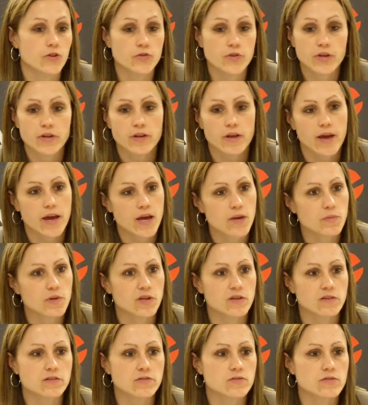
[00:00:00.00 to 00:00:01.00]
you get in the
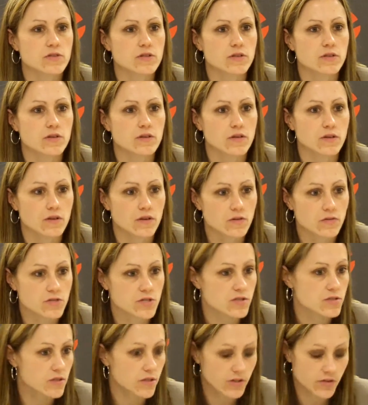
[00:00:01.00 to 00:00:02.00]
habit of losing, you know,
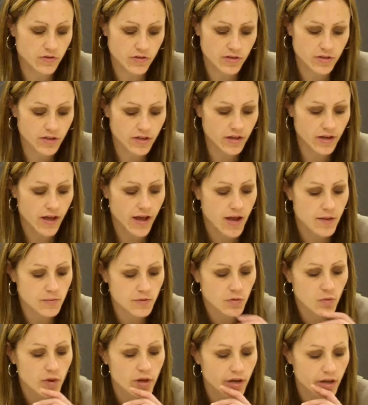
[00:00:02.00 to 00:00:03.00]
just like you can get in the
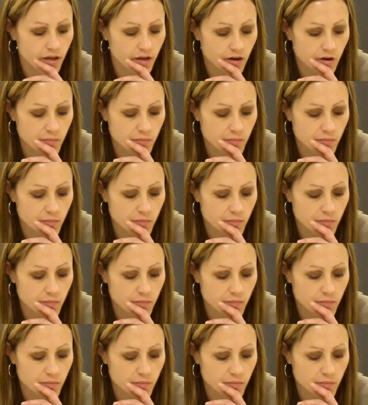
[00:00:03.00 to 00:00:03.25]
habit of winning.